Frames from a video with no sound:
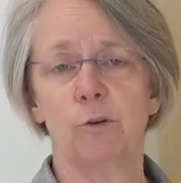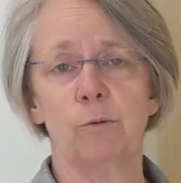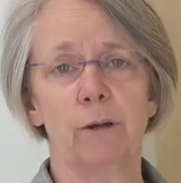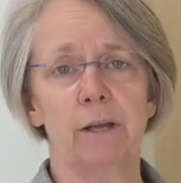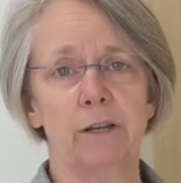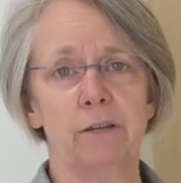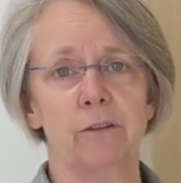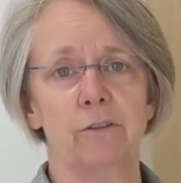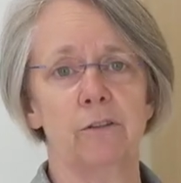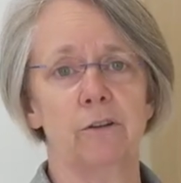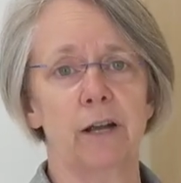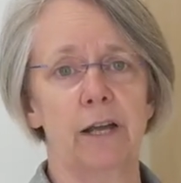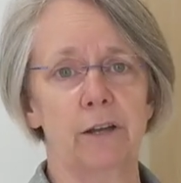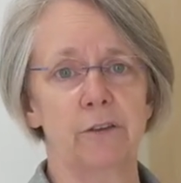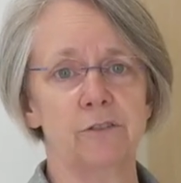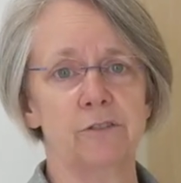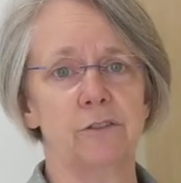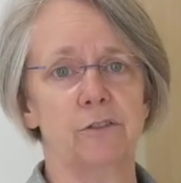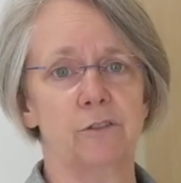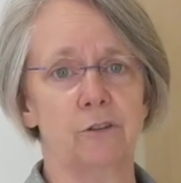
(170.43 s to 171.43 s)
around in their
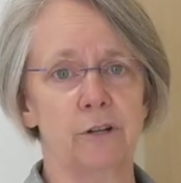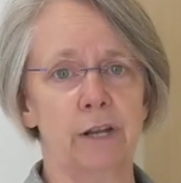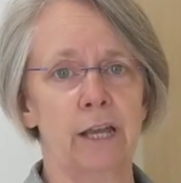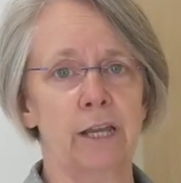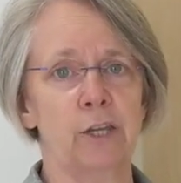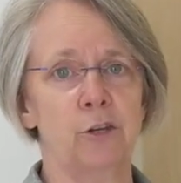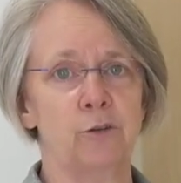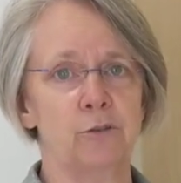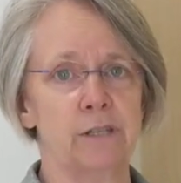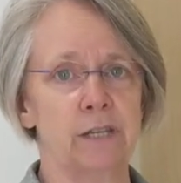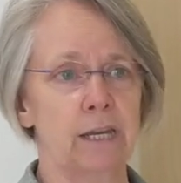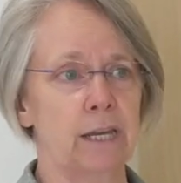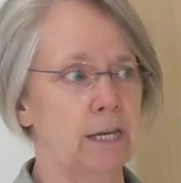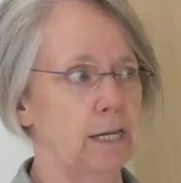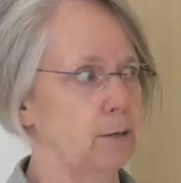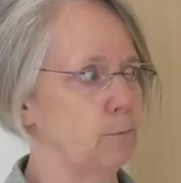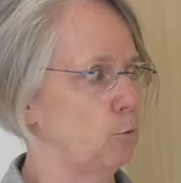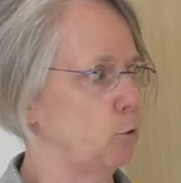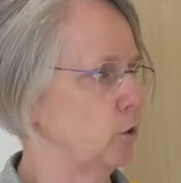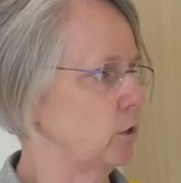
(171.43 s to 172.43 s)
house that they're not using
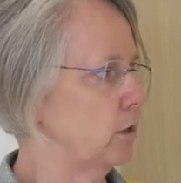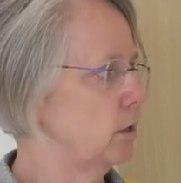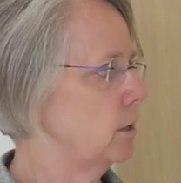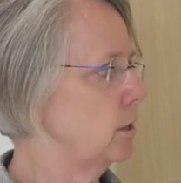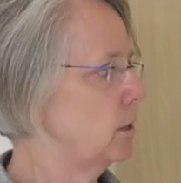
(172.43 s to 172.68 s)
anymore.